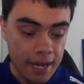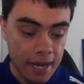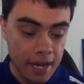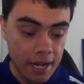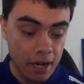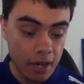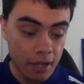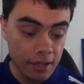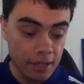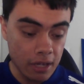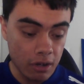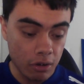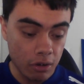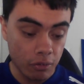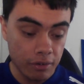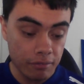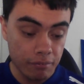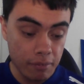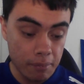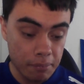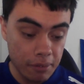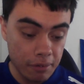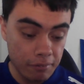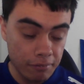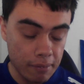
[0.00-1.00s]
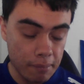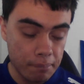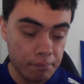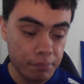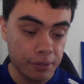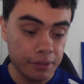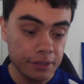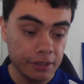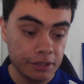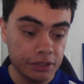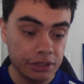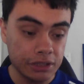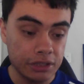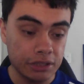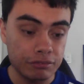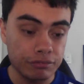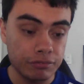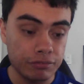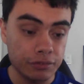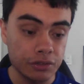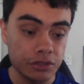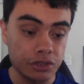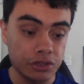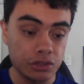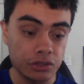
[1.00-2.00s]
And uh, yeah, I'll give a bit of a prediction
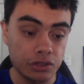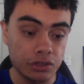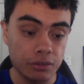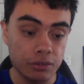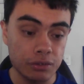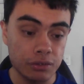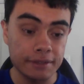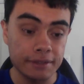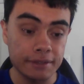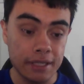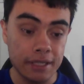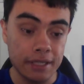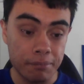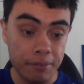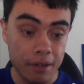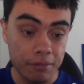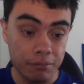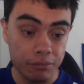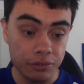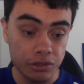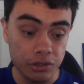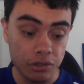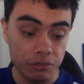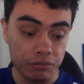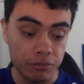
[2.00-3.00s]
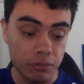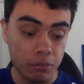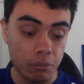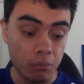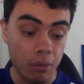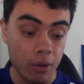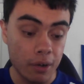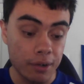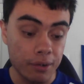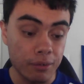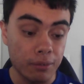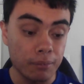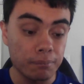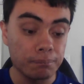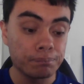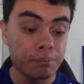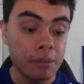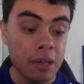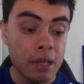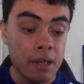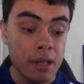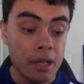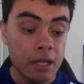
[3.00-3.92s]
for this New South Wales Cup game because I thought, why not?